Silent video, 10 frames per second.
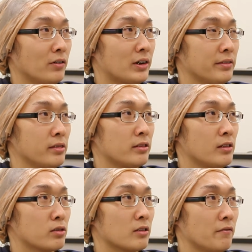
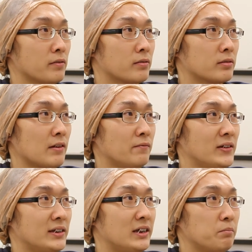consists of
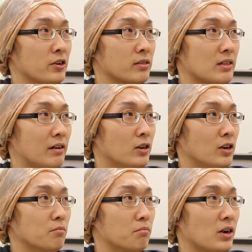70%
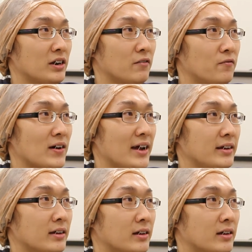modified